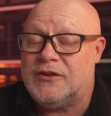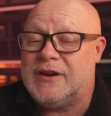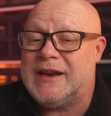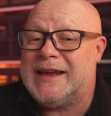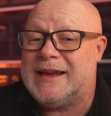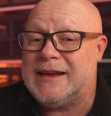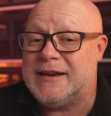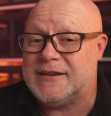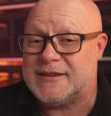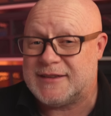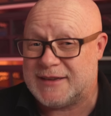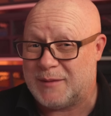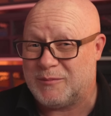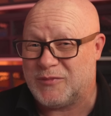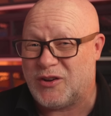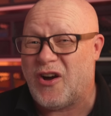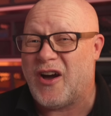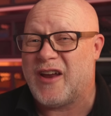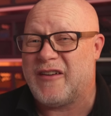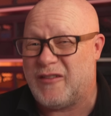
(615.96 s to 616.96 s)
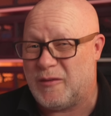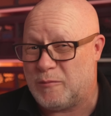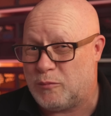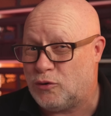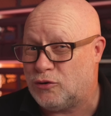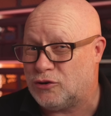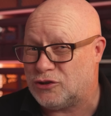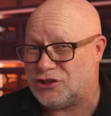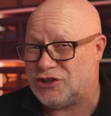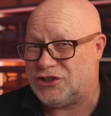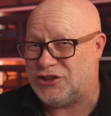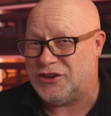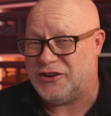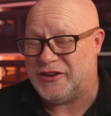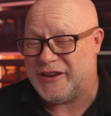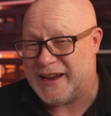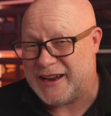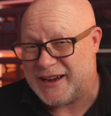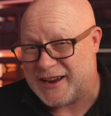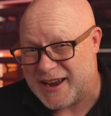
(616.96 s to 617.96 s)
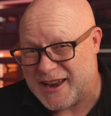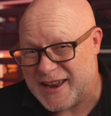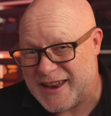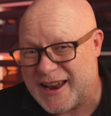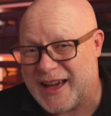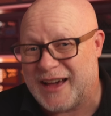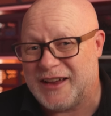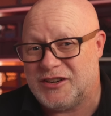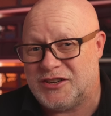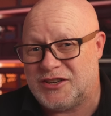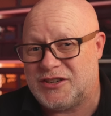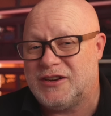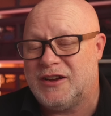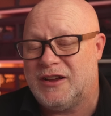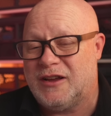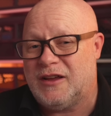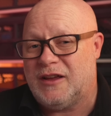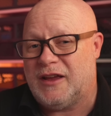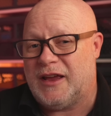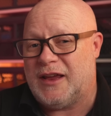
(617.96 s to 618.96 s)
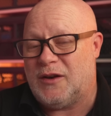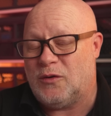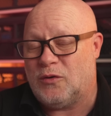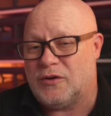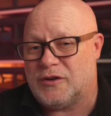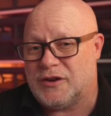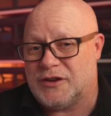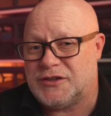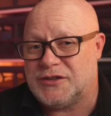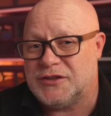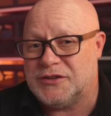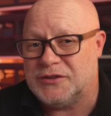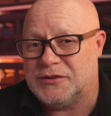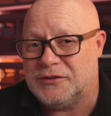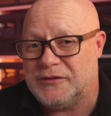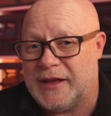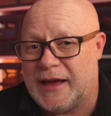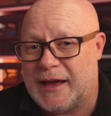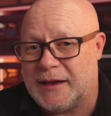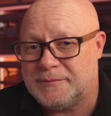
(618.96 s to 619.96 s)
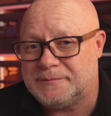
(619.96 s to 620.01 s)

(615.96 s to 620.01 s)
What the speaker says: need some kind of a push. You need a nudge in order to do that.